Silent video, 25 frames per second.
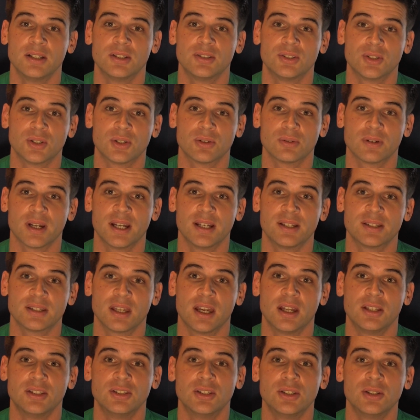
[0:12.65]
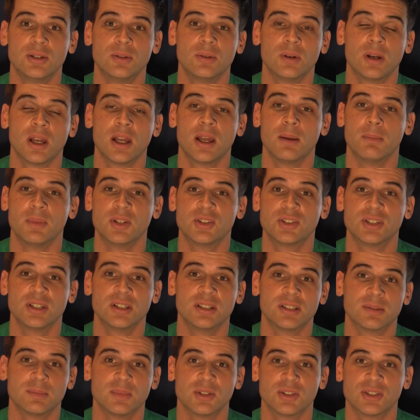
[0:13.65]
to create a new
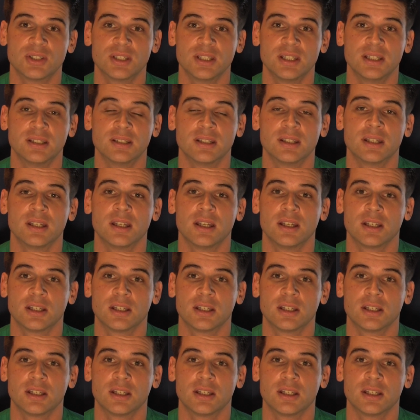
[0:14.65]
machine-to-machine